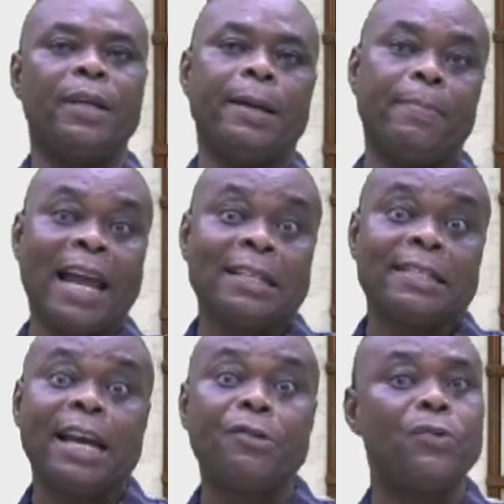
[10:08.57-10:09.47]
The blood
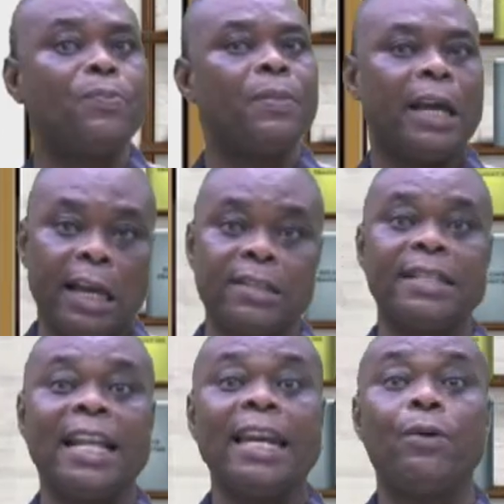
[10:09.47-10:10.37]
serum is
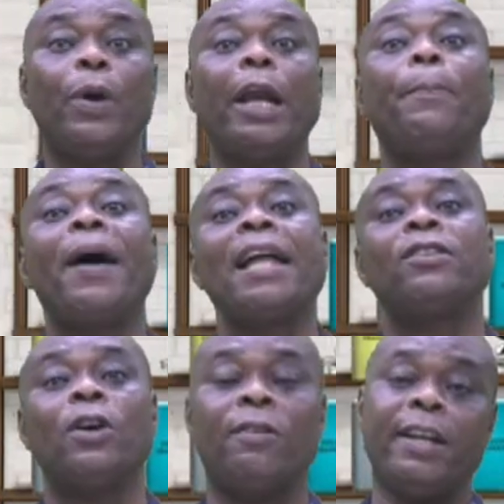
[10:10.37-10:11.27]
the liquid
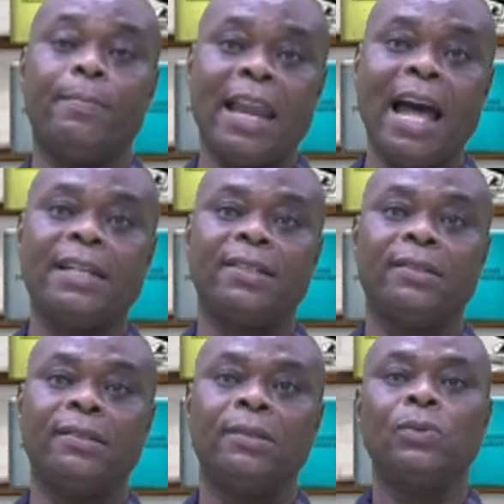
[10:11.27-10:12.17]
part of the blood
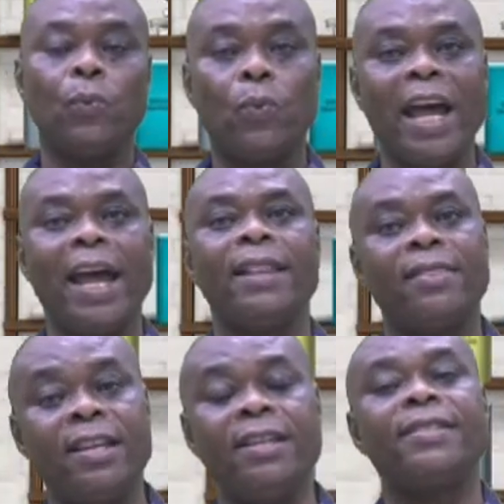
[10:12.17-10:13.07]
where
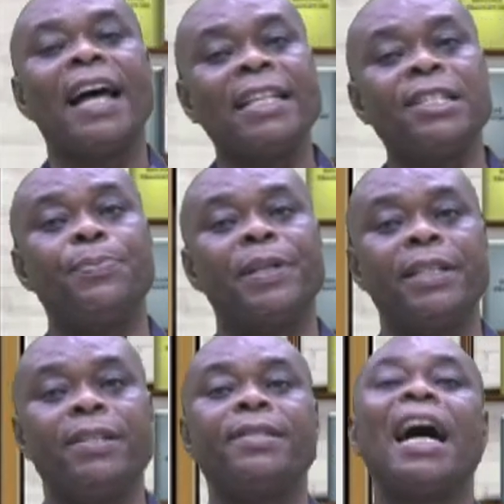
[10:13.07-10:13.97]
these
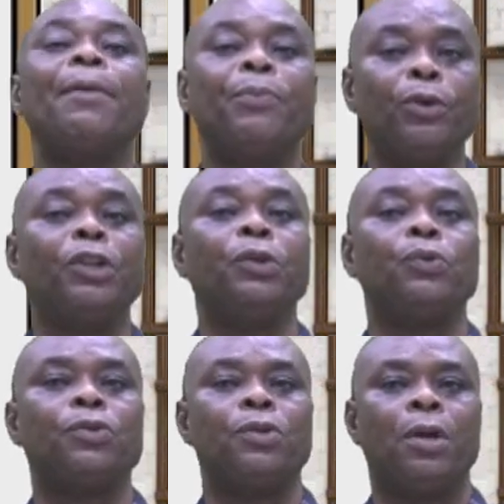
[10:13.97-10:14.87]
antibodies are
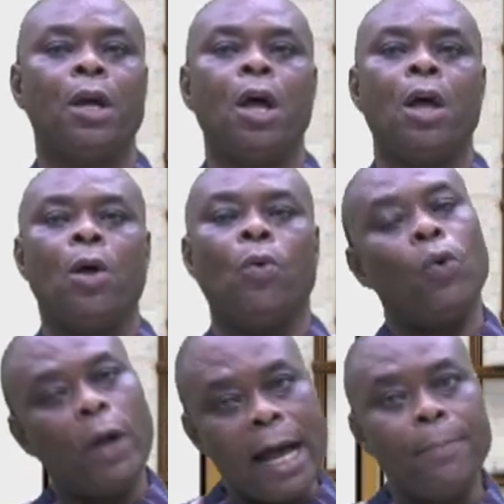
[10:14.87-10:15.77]
produced.
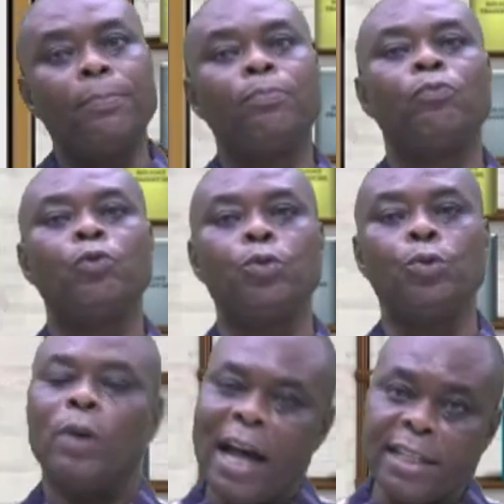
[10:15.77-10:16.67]
We'll come
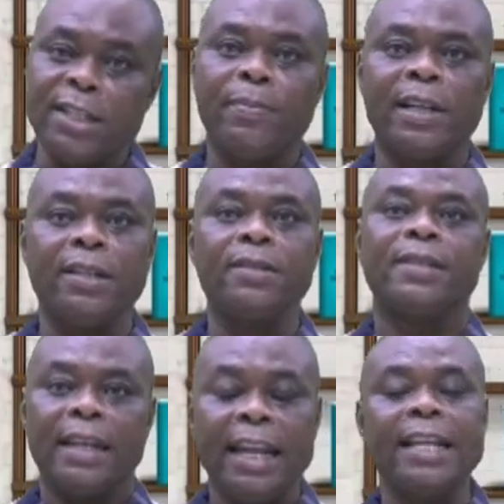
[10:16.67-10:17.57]
to
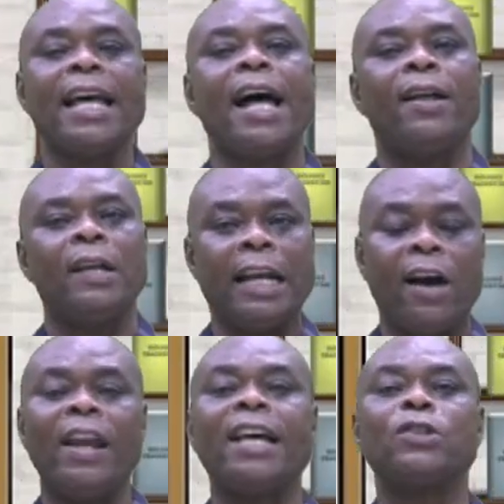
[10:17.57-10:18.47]
antibodies later.
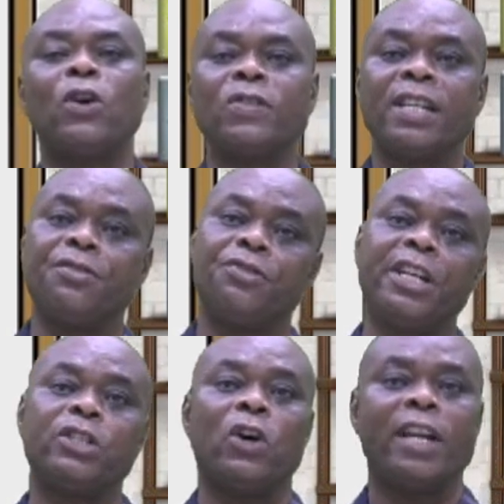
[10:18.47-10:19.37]
Now let's
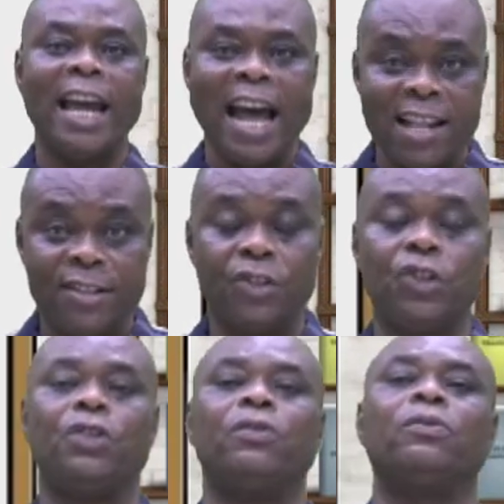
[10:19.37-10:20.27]
concentrate on the antigen.